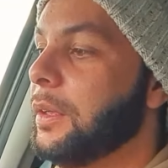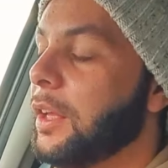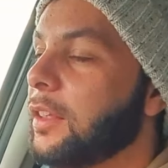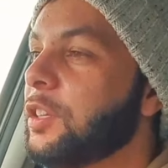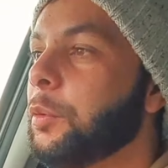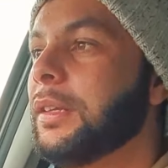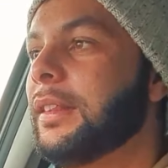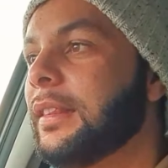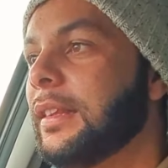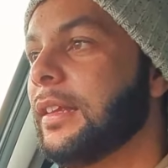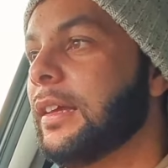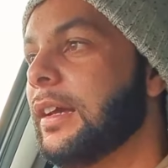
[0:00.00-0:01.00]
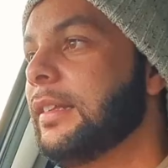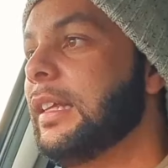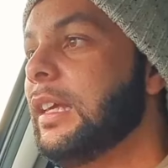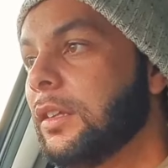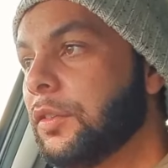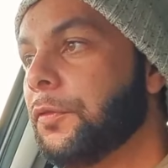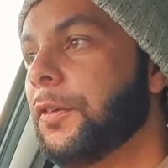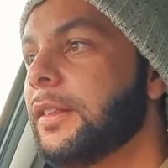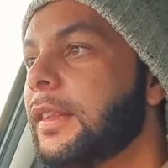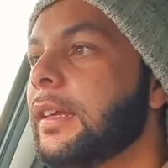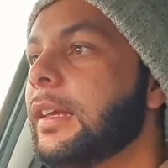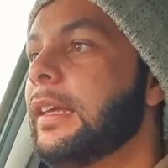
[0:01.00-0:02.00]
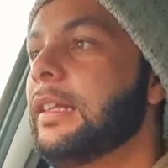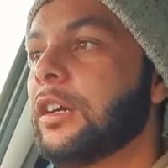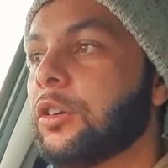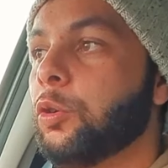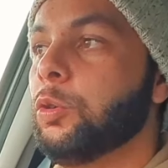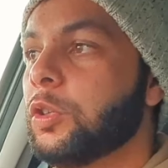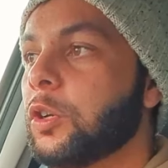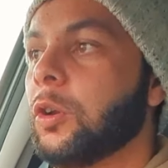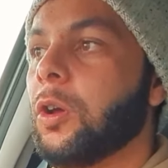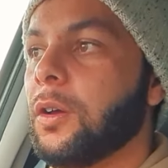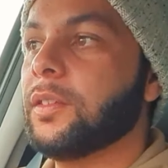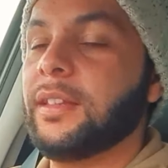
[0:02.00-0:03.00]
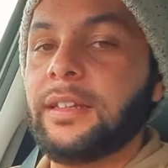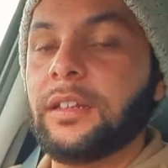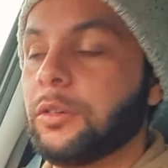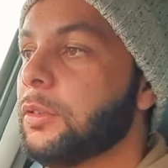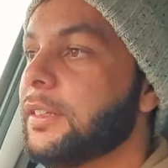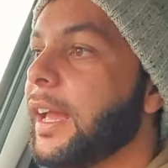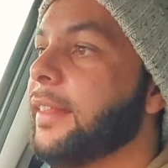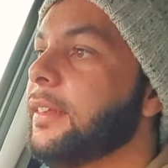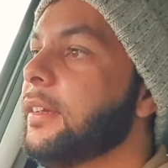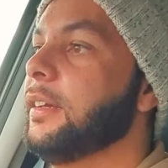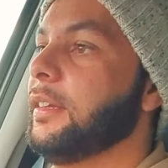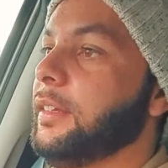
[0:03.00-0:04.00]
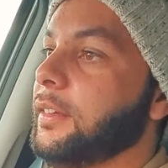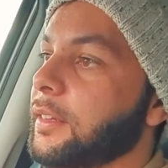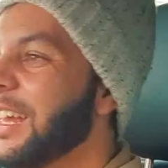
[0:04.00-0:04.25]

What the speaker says: So it is fitting in a good class and in a good category.